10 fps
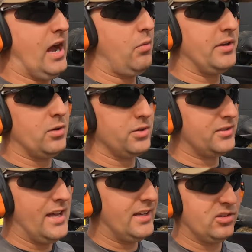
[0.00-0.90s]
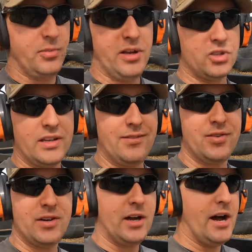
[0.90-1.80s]
We don't take as much leaf
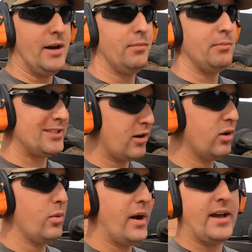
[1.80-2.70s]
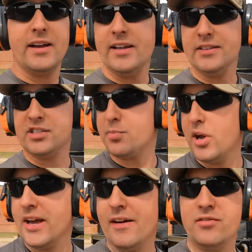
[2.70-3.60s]
material away in the
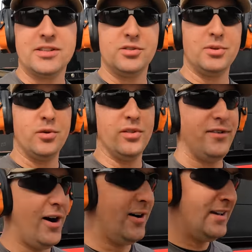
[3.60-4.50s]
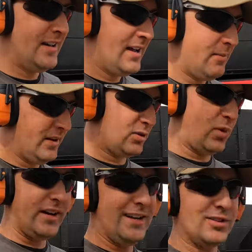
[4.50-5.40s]
spring, obviously, as we do in the fall. But it's
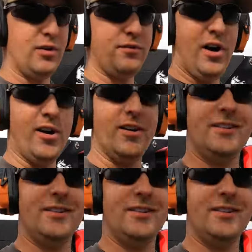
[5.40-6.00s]
working out so far.